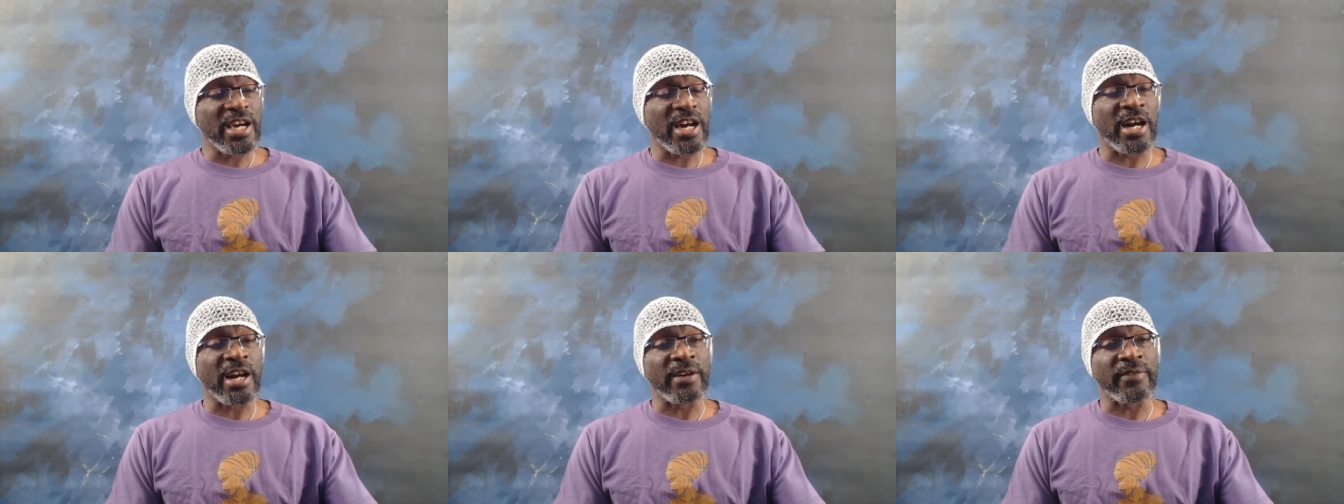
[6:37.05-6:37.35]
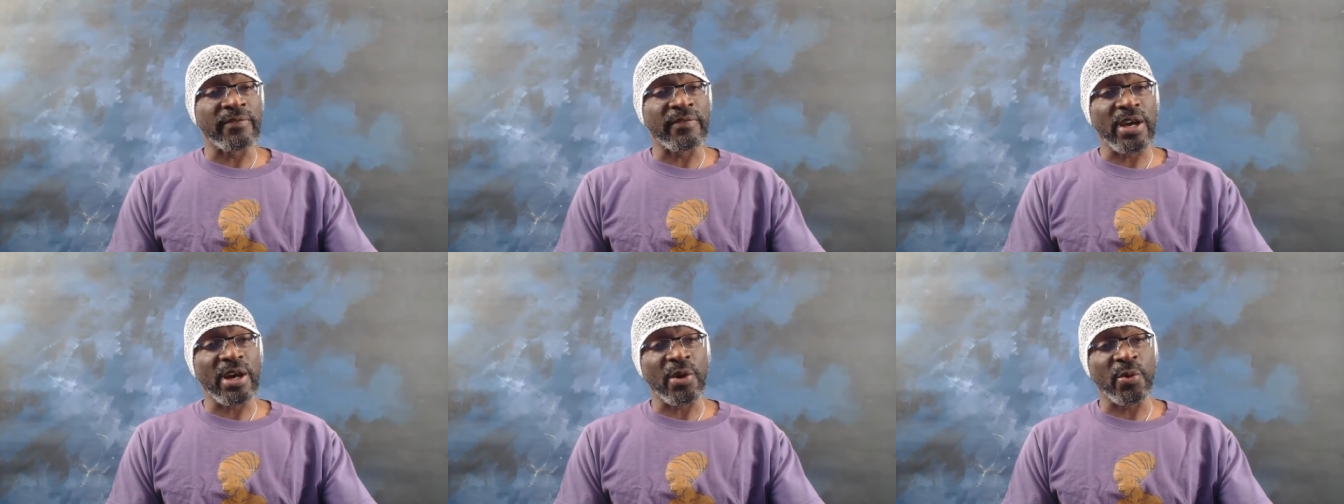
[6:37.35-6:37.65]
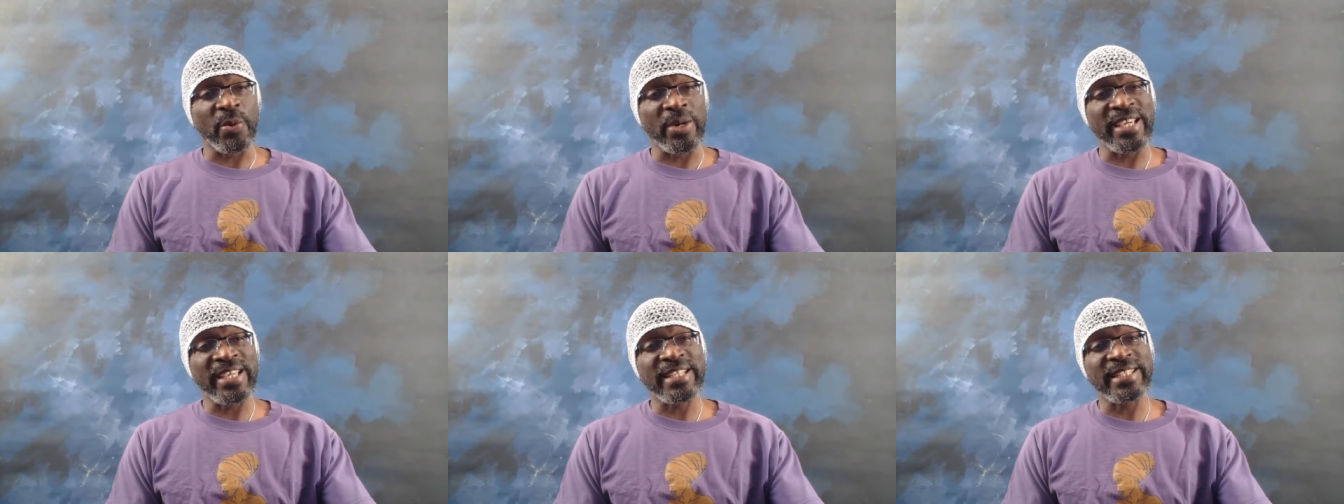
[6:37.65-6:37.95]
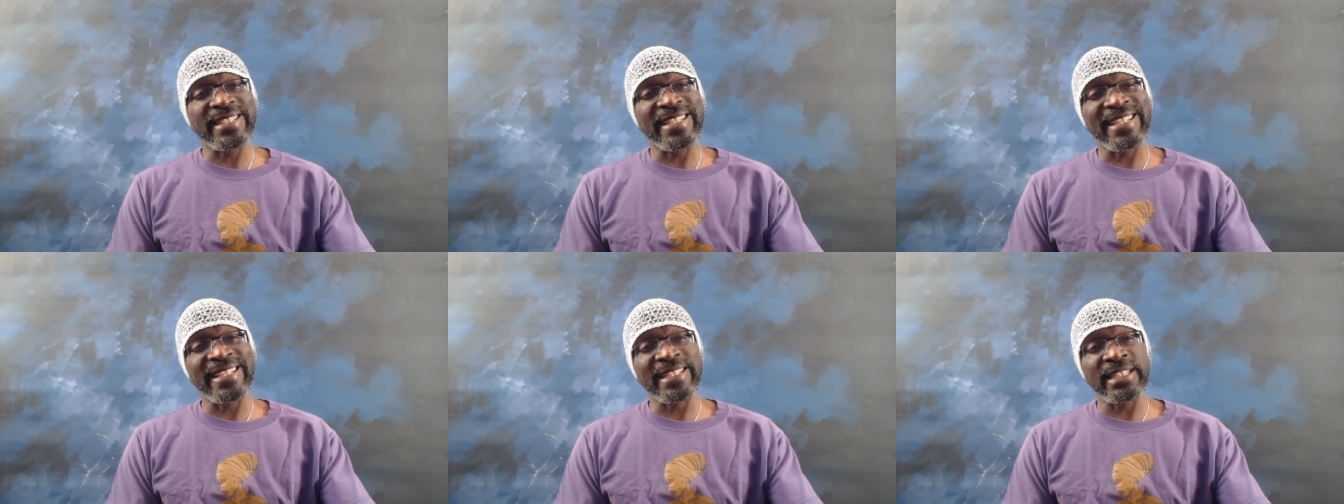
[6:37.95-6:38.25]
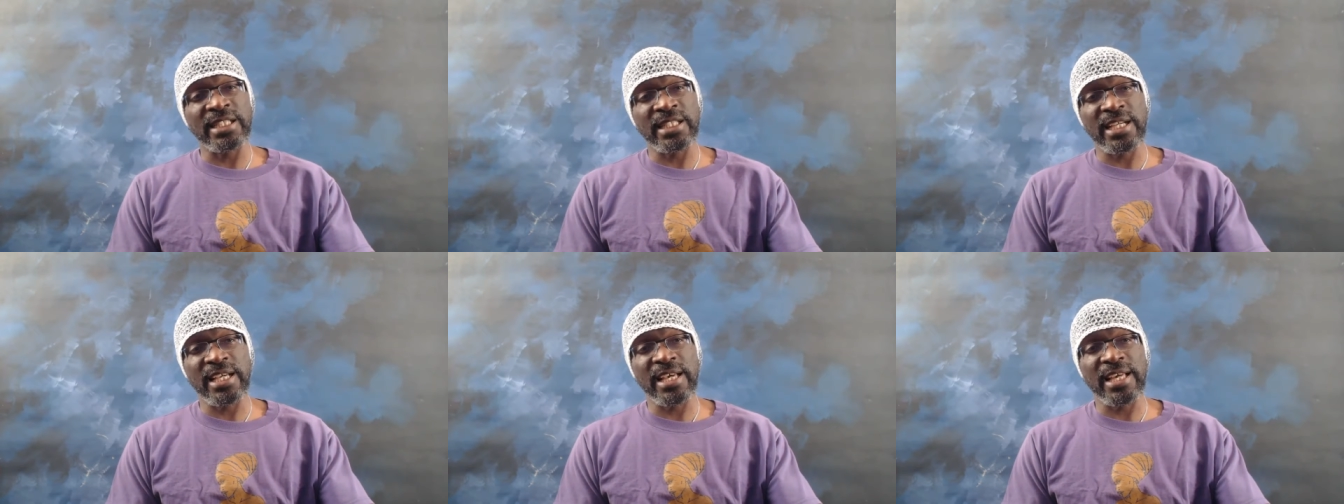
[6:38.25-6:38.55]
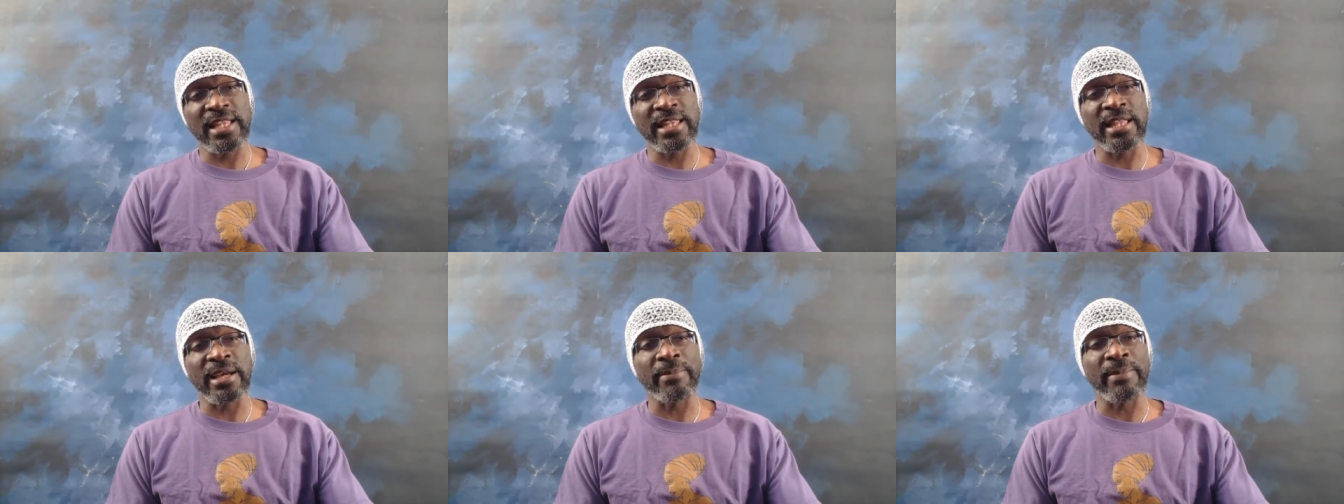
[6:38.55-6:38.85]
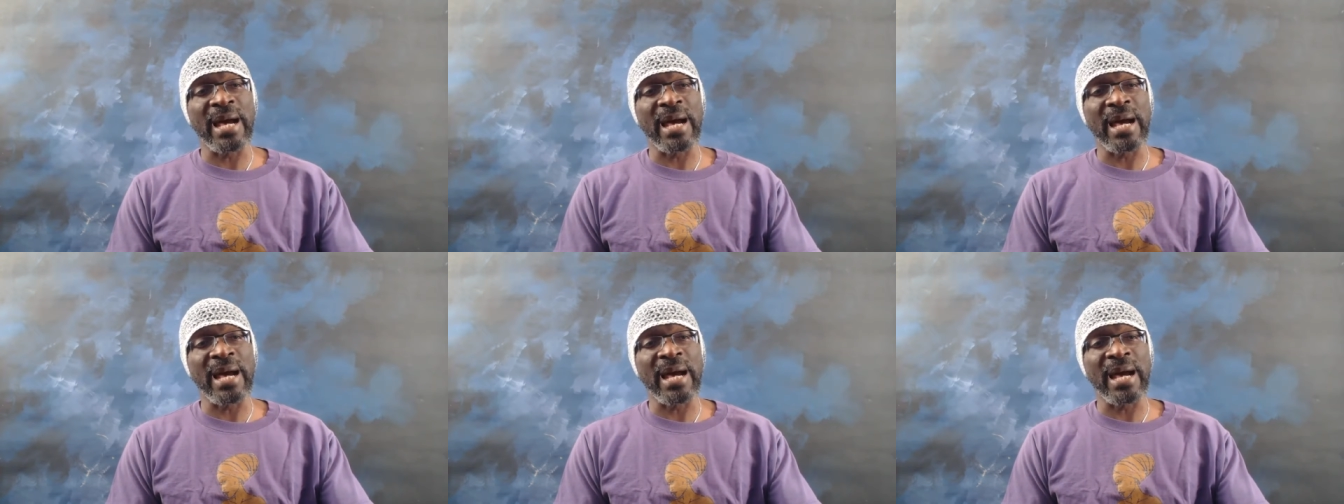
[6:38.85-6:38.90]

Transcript: of Awakening the